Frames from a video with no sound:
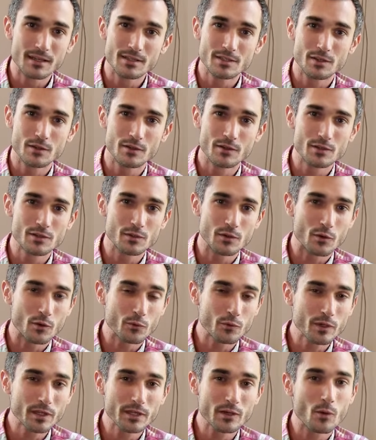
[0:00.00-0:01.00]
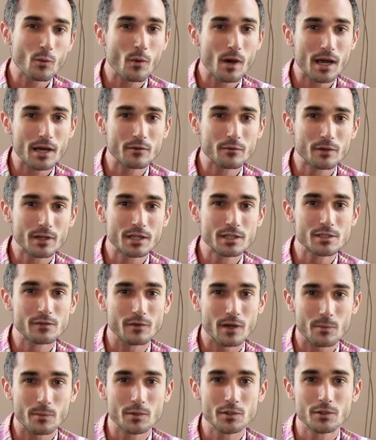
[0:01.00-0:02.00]
So there's really a wide range
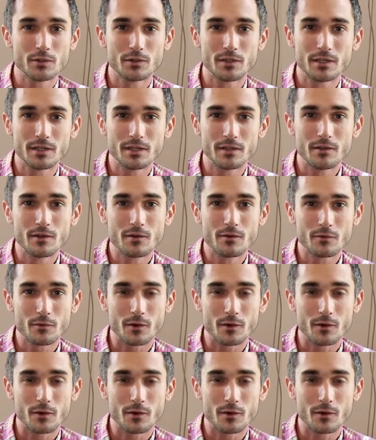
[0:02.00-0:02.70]
of opportunity